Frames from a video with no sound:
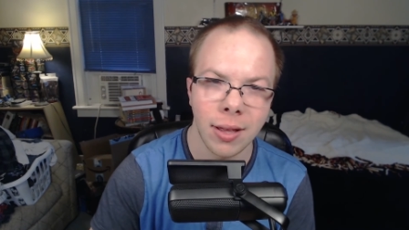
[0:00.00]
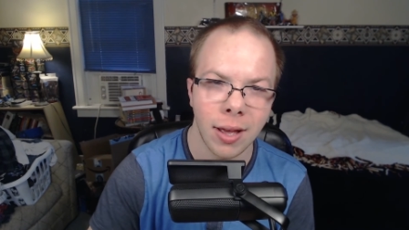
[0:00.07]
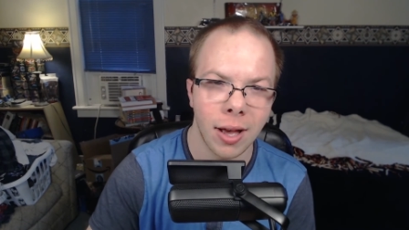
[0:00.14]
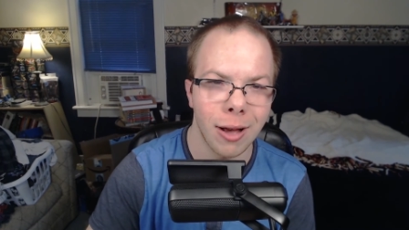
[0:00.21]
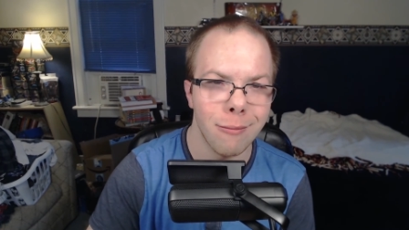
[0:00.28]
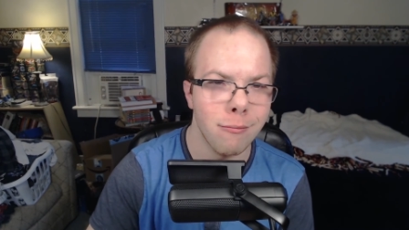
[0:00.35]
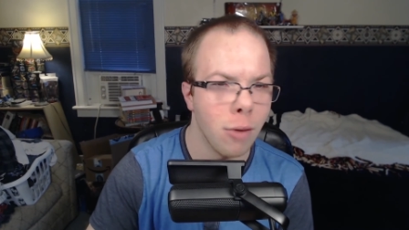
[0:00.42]

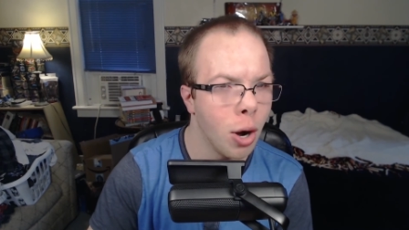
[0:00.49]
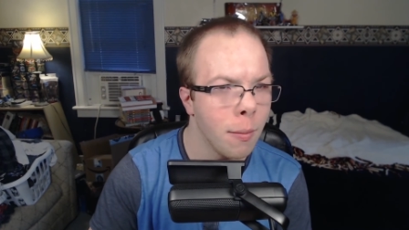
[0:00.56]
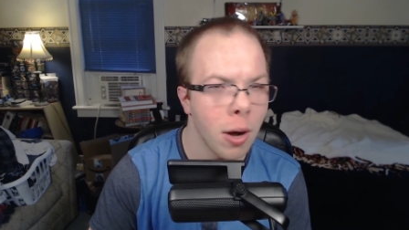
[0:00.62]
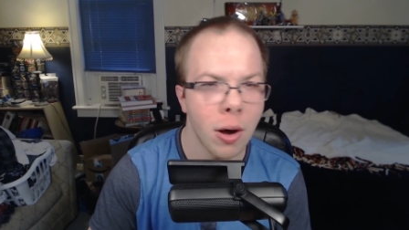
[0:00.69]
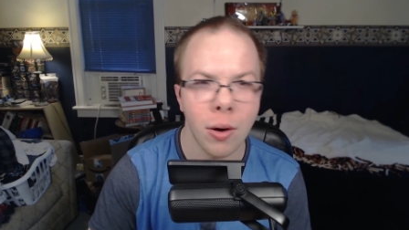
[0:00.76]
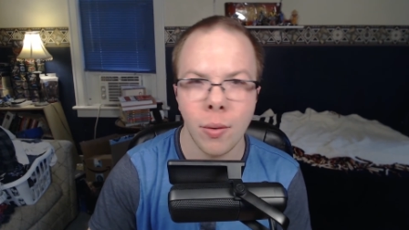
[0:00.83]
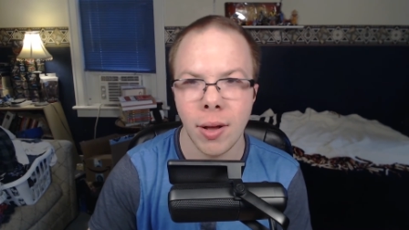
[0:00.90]
Uh,
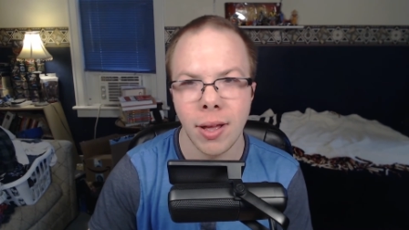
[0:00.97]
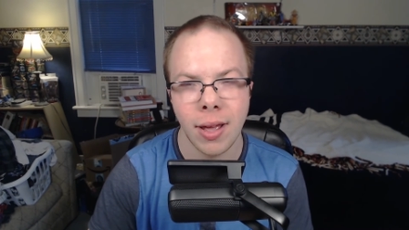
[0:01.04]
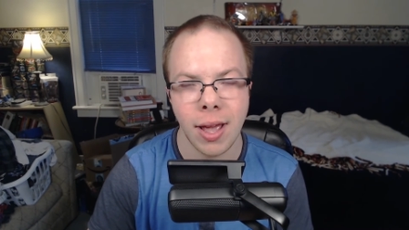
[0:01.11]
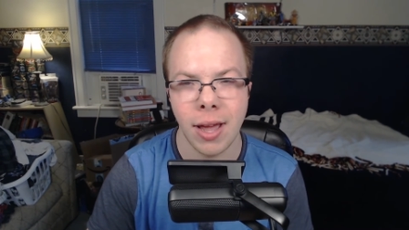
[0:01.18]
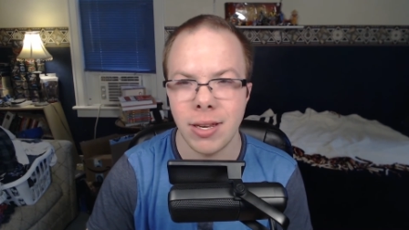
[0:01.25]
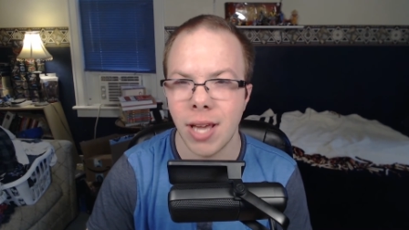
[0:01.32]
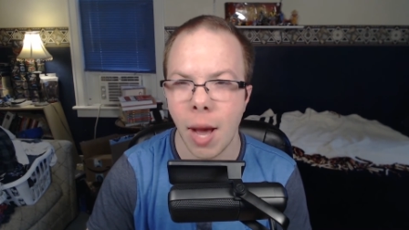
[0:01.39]
Momo
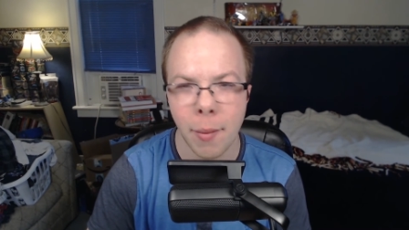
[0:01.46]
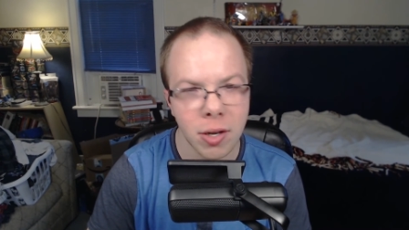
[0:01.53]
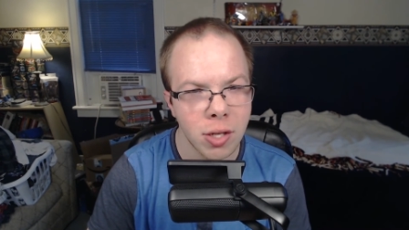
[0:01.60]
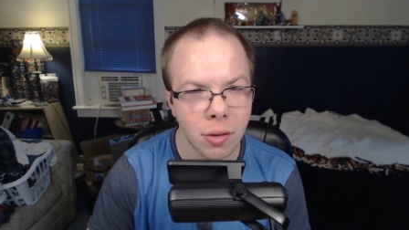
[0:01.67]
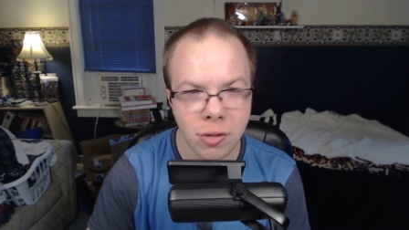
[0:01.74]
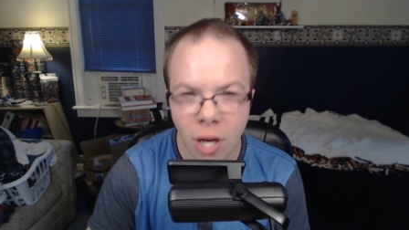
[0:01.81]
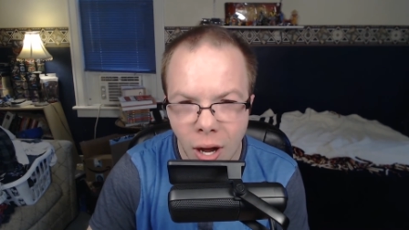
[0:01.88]
and
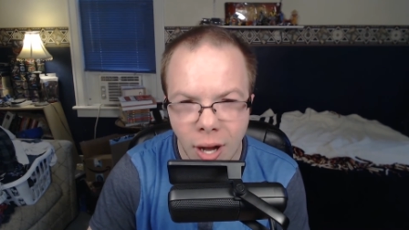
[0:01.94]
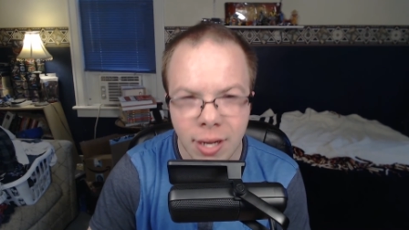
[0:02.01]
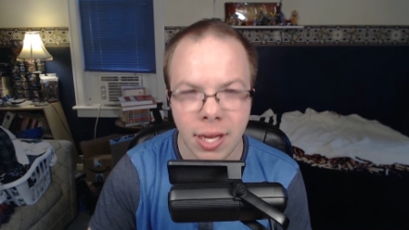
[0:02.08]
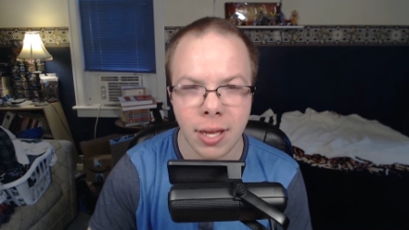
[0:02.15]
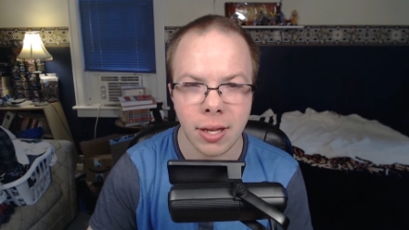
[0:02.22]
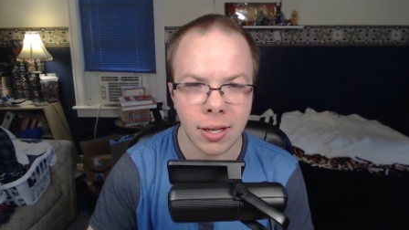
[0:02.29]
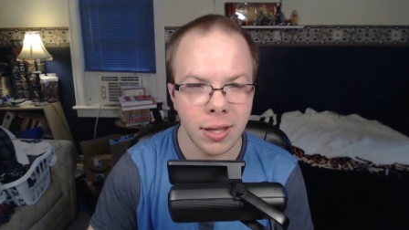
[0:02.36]
Yamato
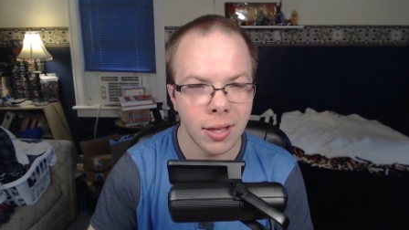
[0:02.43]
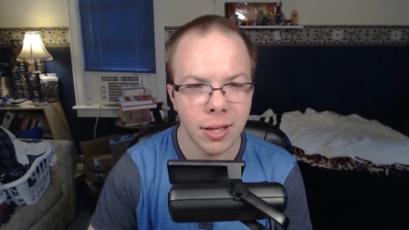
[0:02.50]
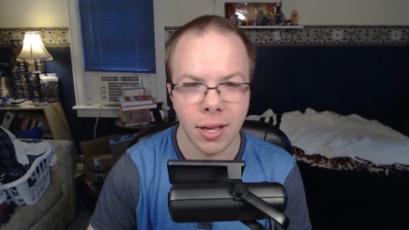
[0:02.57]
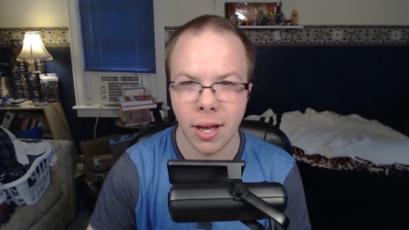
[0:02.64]
talking.